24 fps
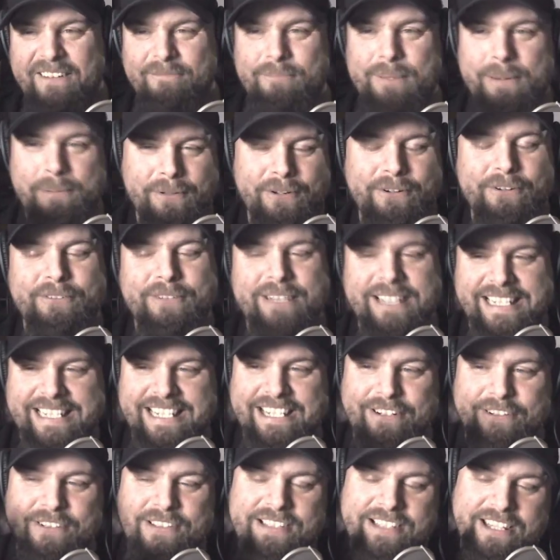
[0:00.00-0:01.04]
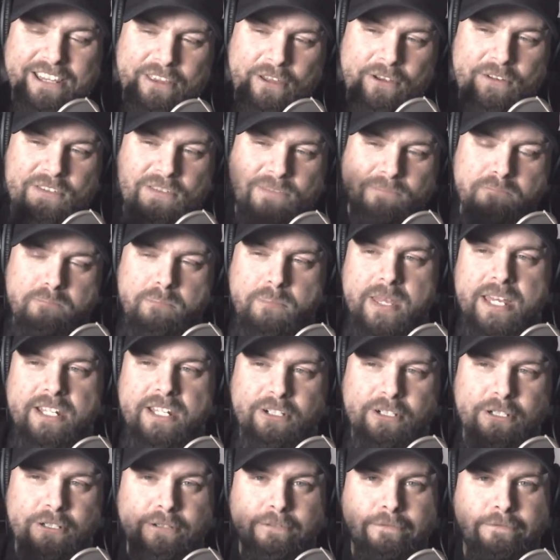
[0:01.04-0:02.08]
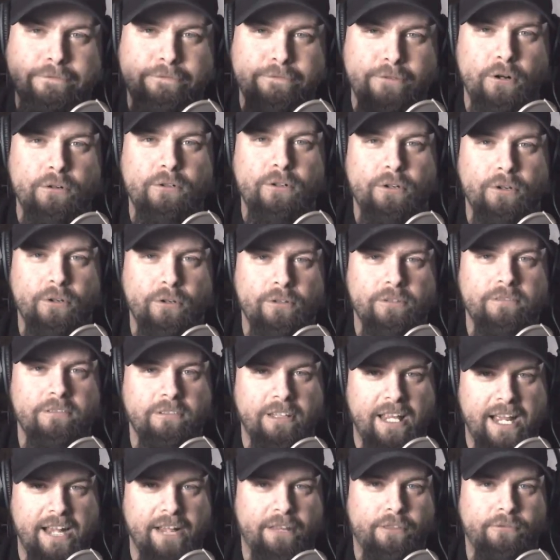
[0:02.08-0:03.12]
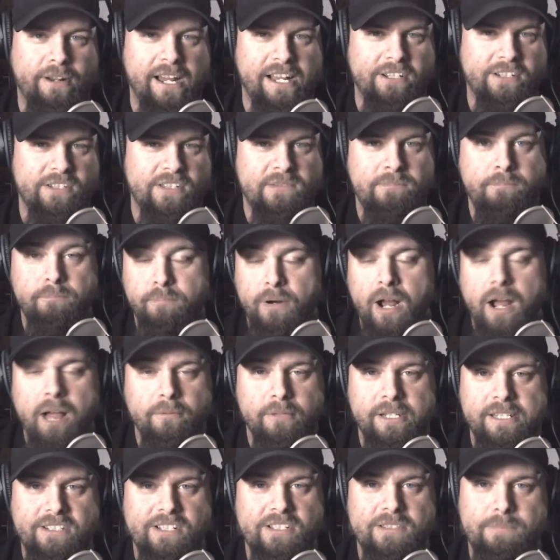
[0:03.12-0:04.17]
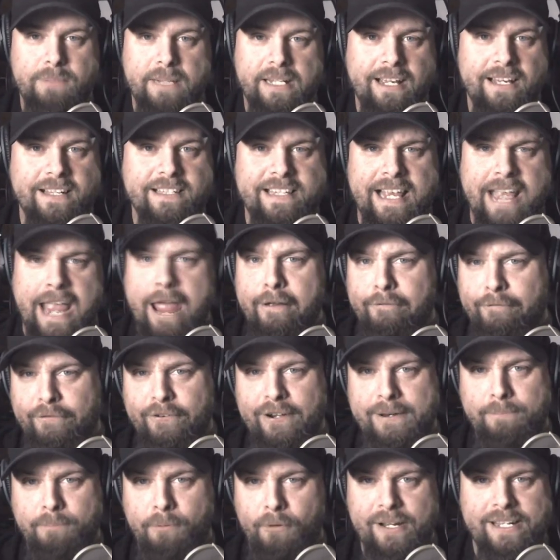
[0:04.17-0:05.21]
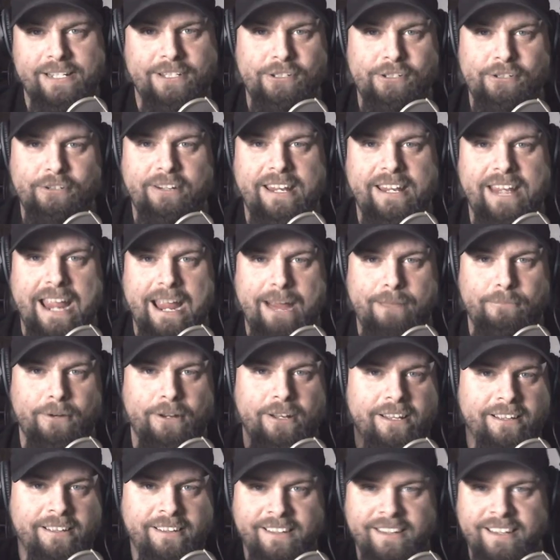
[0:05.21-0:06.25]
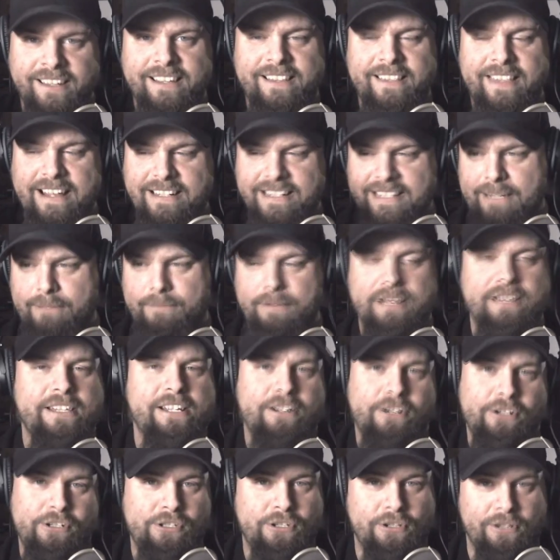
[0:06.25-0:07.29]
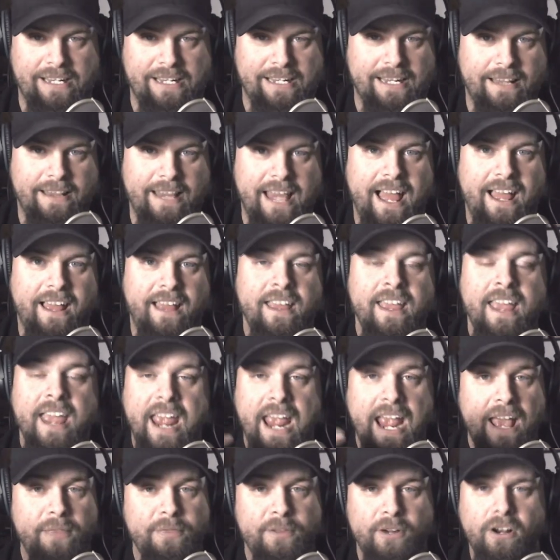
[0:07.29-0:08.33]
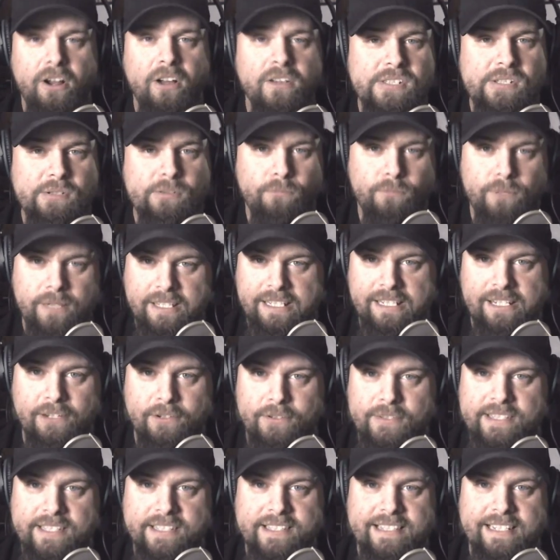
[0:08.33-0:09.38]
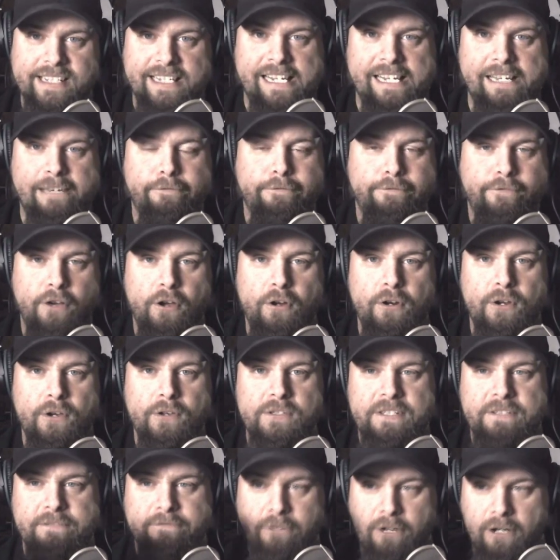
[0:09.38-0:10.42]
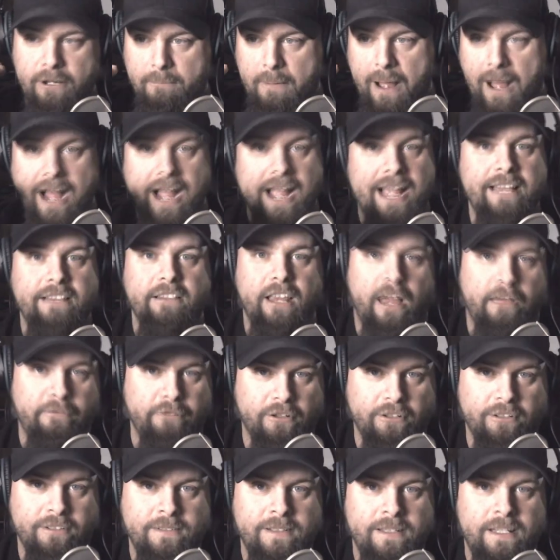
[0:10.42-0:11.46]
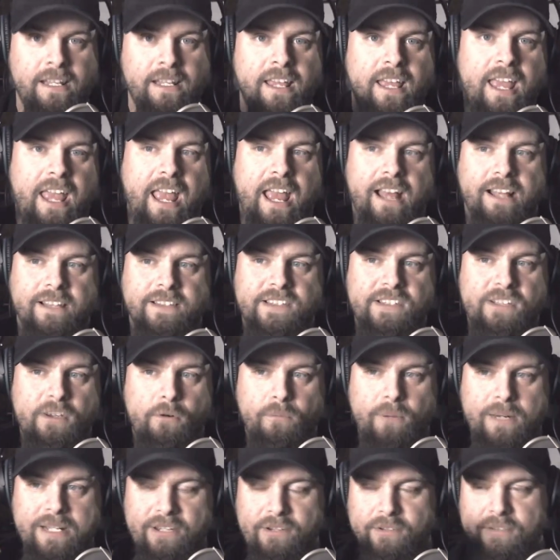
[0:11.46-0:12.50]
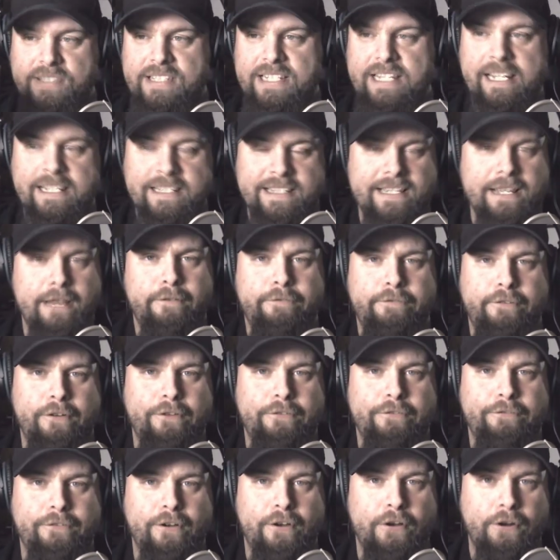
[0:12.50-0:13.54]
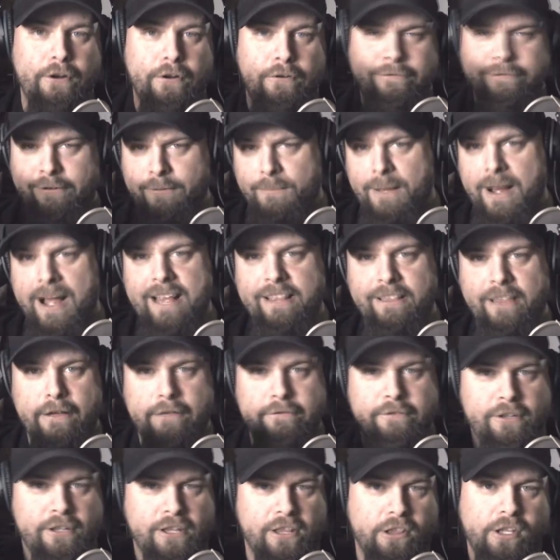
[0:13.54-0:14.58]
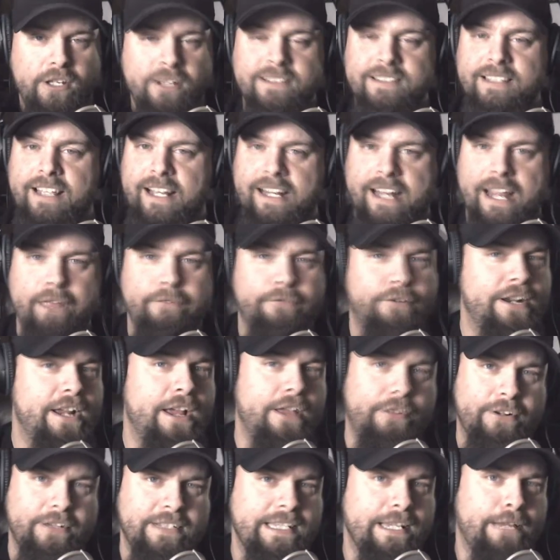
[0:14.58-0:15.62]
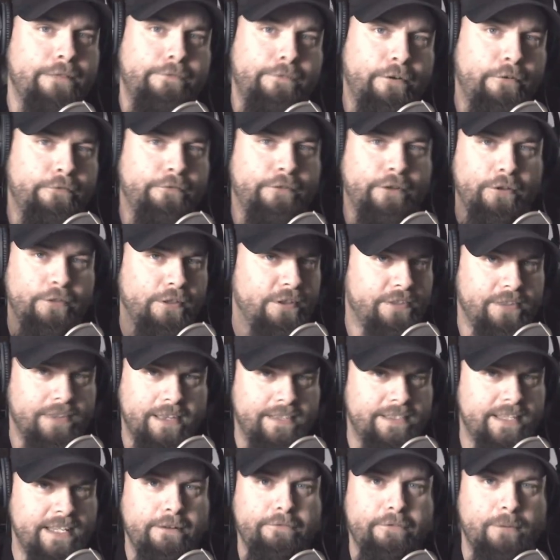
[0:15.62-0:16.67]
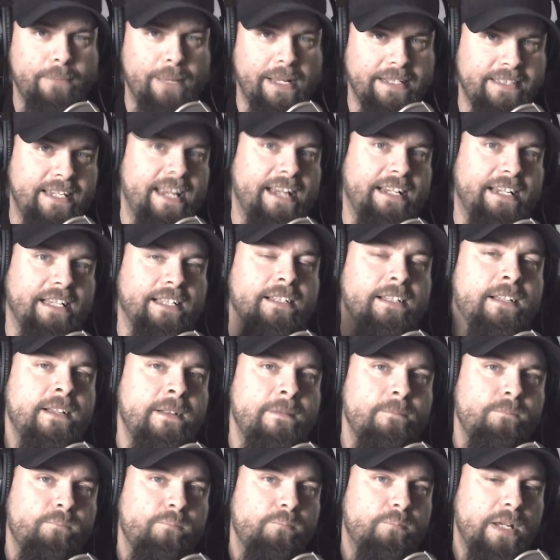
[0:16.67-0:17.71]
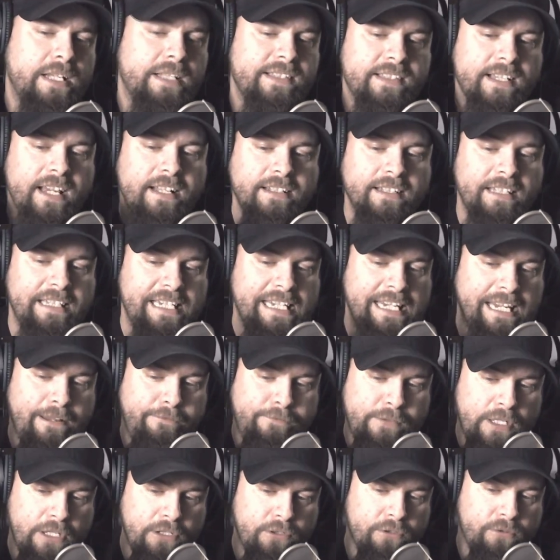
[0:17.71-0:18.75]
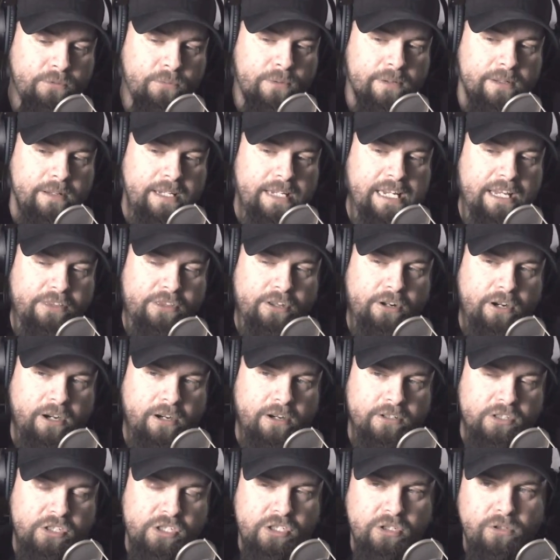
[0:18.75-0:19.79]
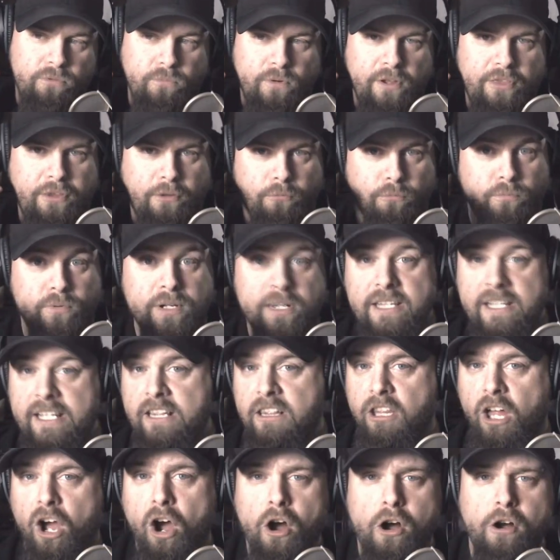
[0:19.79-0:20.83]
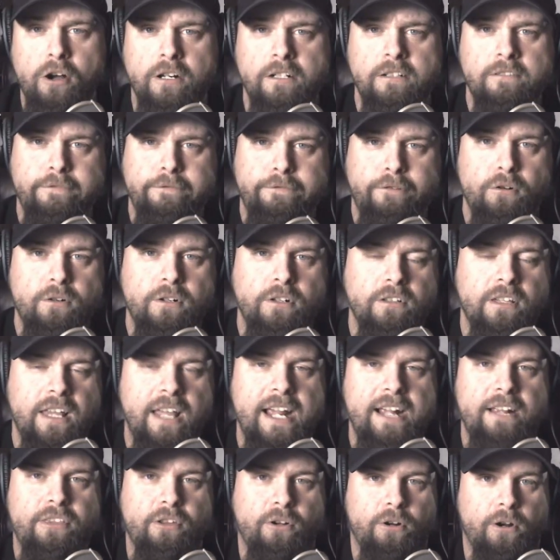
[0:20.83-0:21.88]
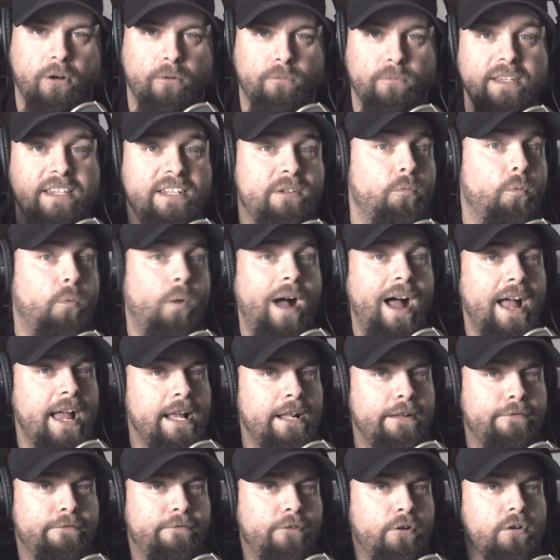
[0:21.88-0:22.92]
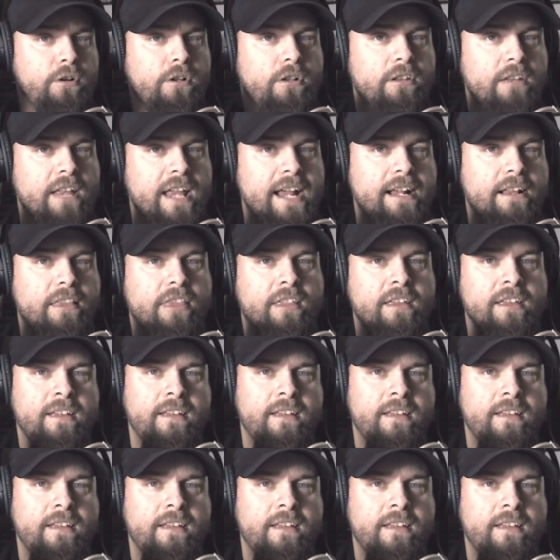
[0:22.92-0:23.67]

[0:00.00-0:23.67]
People are really used to those middle focal length ranges, probably just because every point and shoot camera, they typically are shooting at that. And they're also really used to seeing photos from eye level. And so when you see a cell phone photo from eye level, it looks like every other cell phone photo that's ever been taken. But suddenly, if you either shoot with a really long focal length or a really wide focal length,